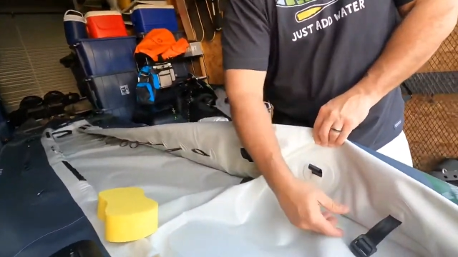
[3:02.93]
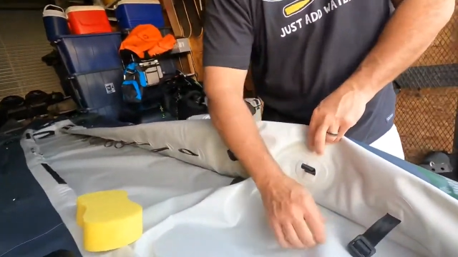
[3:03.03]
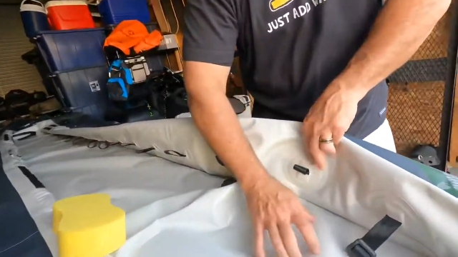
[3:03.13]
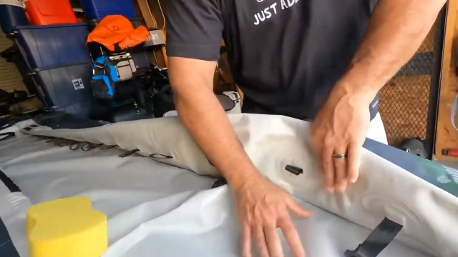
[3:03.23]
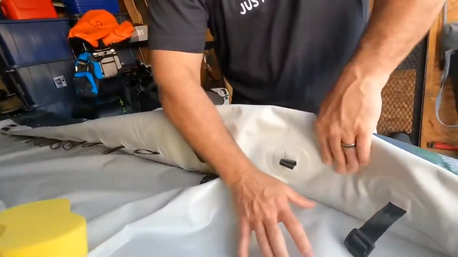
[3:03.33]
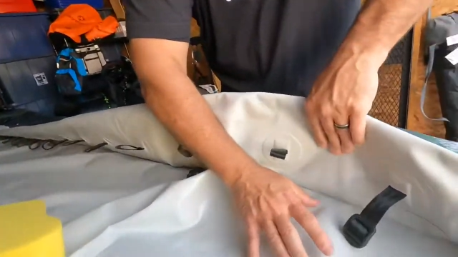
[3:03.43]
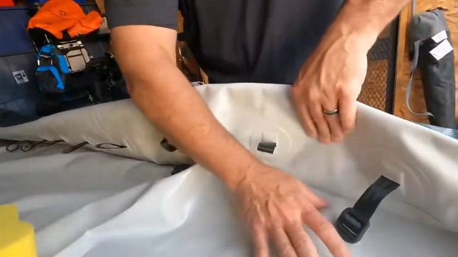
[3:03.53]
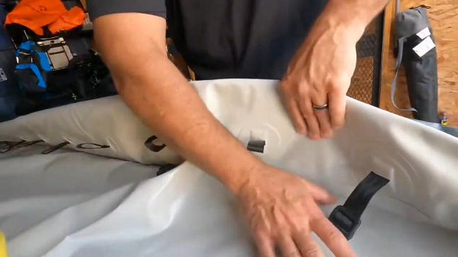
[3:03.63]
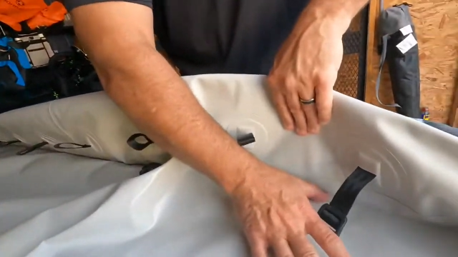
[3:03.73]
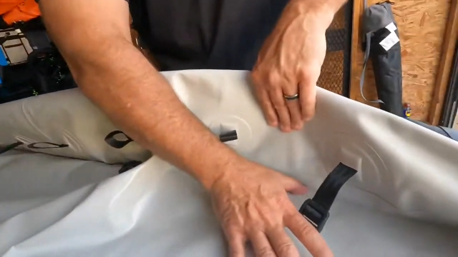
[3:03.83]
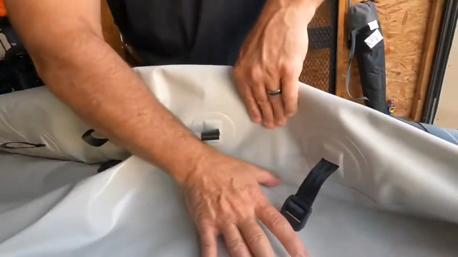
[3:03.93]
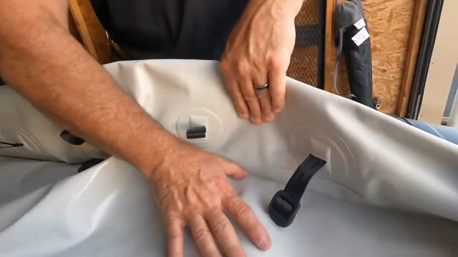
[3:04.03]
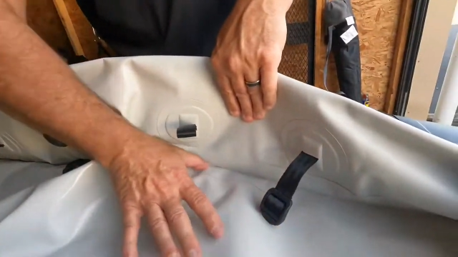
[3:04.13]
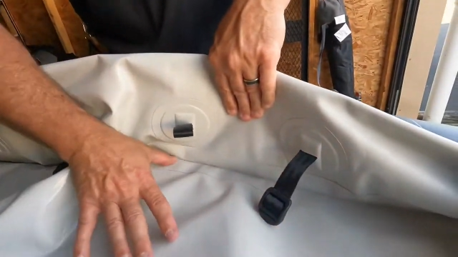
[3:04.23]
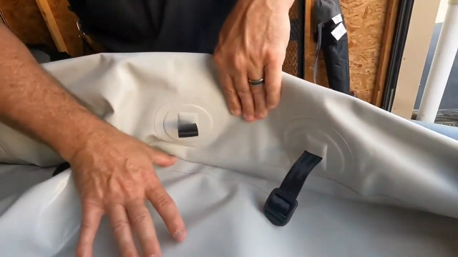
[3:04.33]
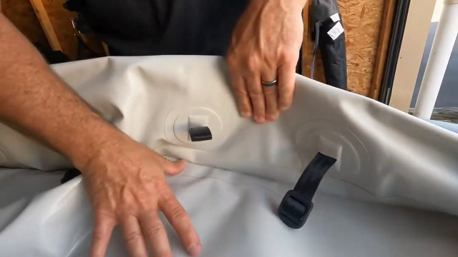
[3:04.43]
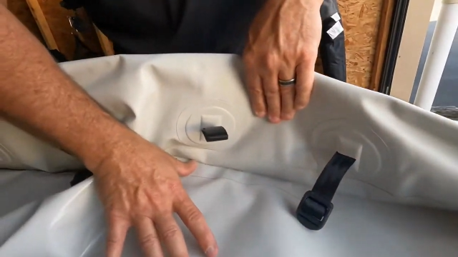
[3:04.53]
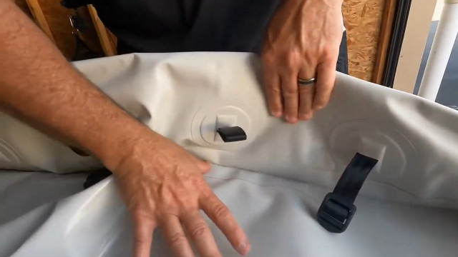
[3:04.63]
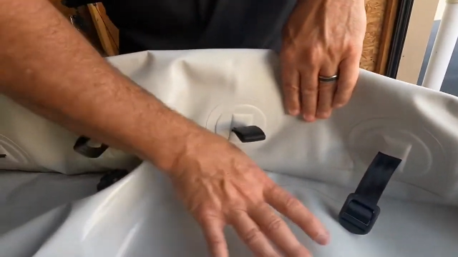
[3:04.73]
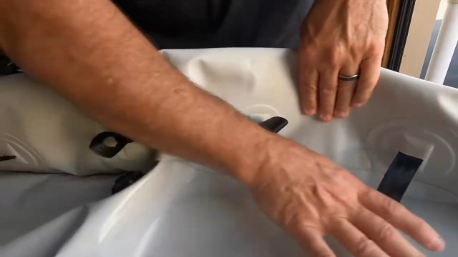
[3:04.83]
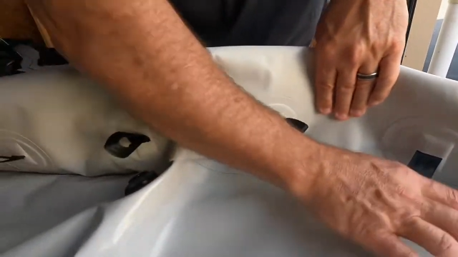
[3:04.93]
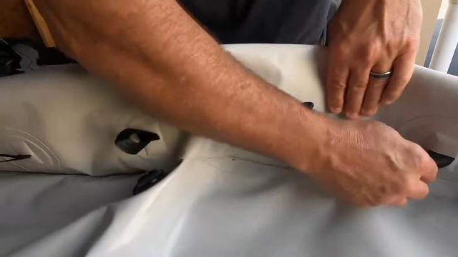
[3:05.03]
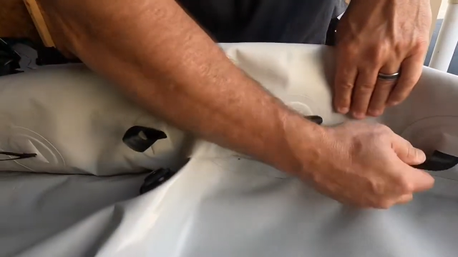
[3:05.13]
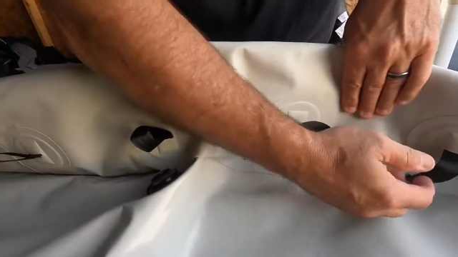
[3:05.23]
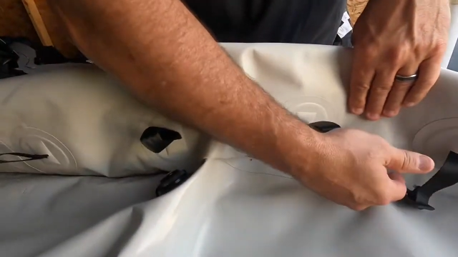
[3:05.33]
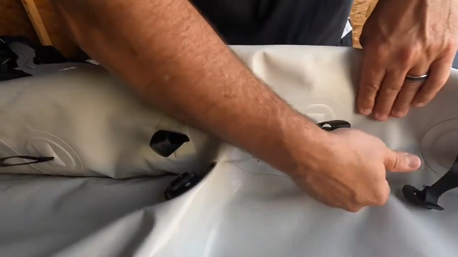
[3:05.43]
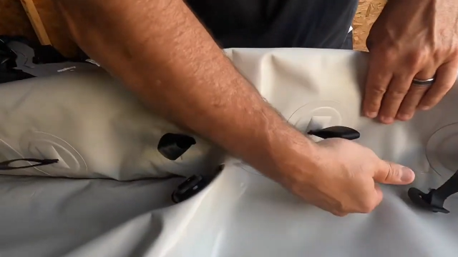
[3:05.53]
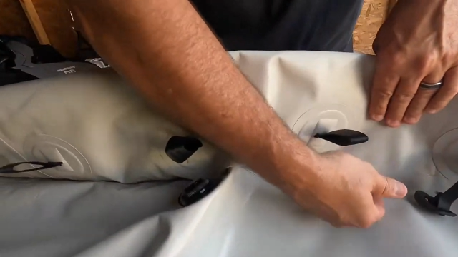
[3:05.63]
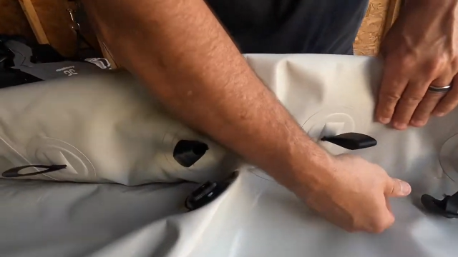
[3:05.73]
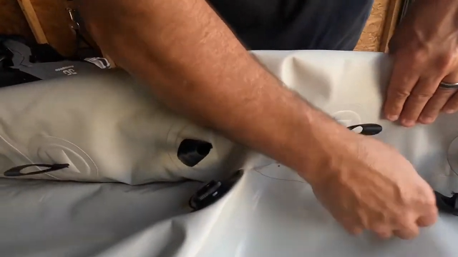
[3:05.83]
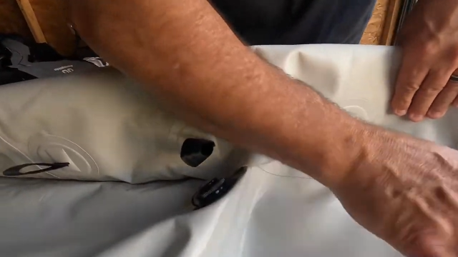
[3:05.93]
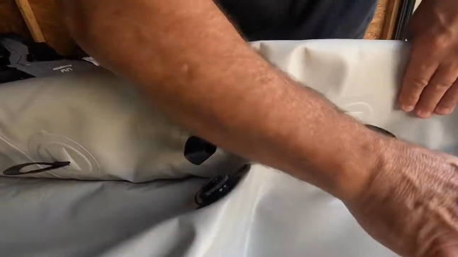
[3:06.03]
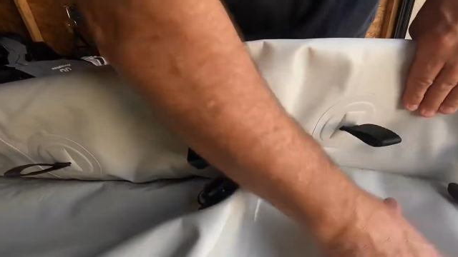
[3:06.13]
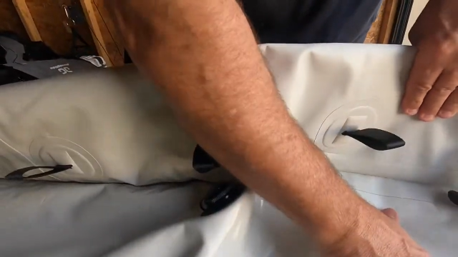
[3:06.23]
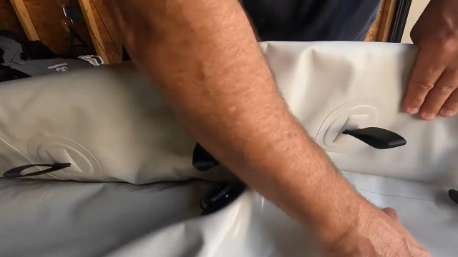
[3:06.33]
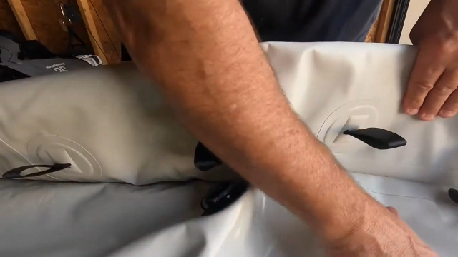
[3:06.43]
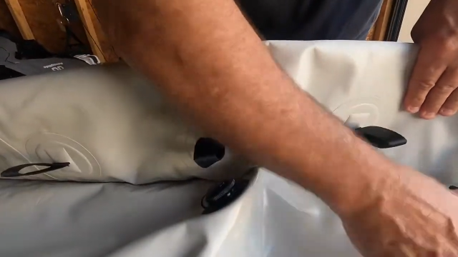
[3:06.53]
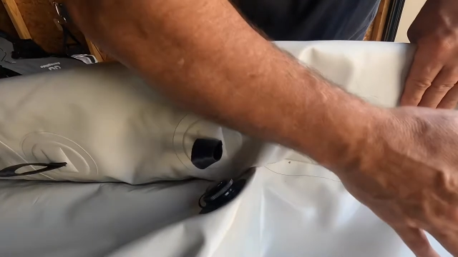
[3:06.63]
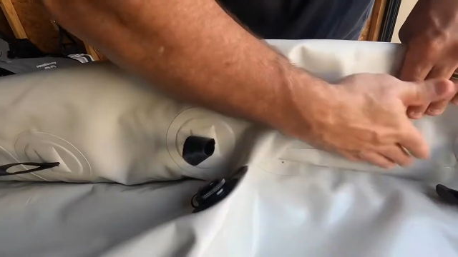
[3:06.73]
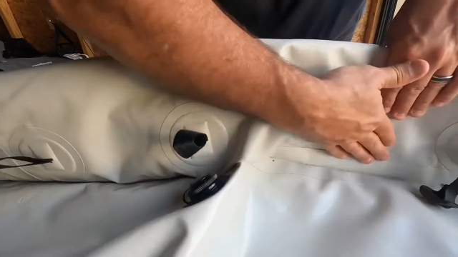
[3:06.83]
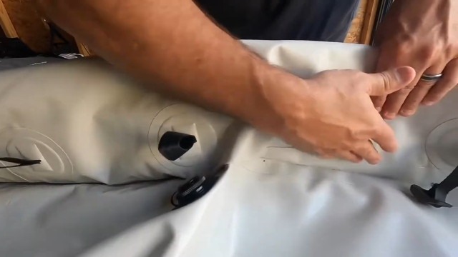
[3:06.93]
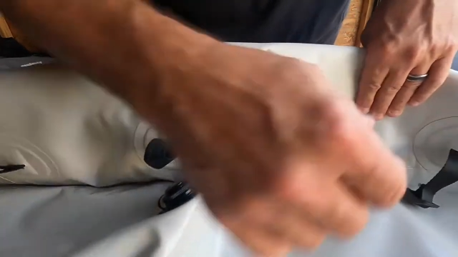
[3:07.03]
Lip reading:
No face is visible, so there are no lips to read.